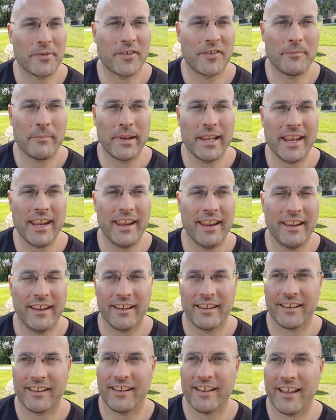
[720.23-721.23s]
for me,
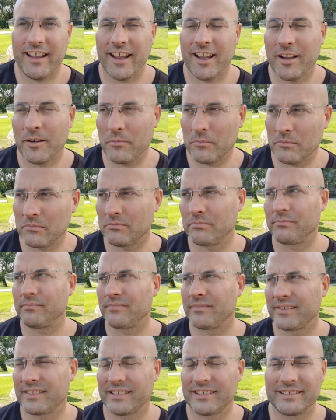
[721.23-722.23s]

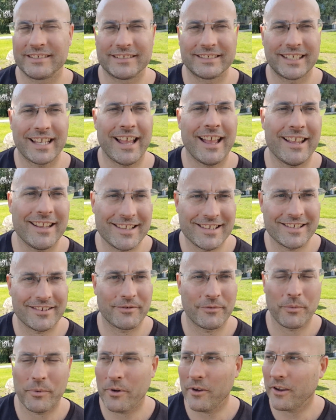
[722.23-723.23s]
tons
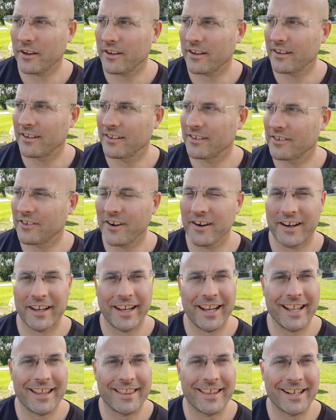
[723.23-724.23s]
of work trying to
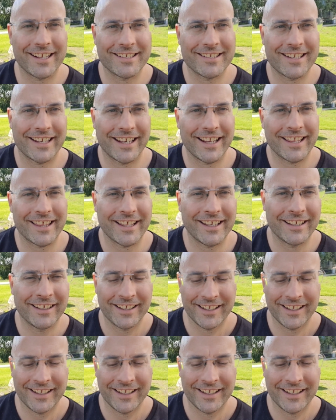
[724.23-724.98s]
get things together.